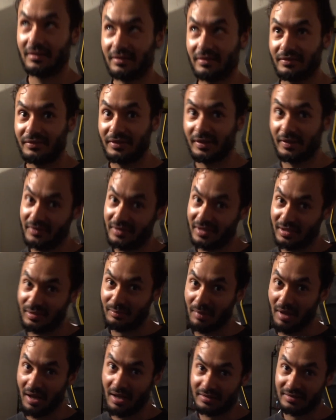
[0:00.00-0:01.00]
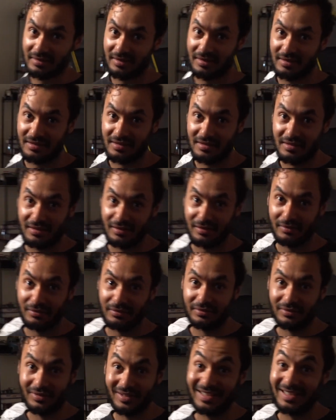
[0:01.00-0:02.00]
15 boxes
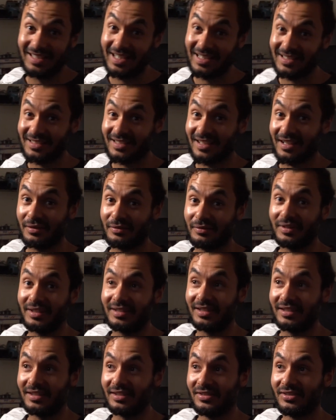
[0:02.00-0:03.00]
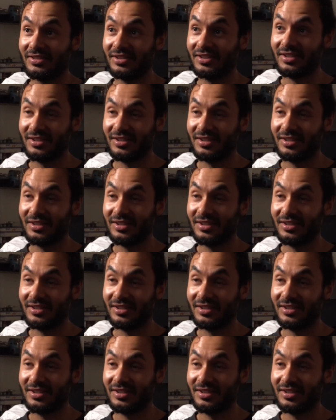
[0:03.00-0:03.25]
of Deadstock vintage.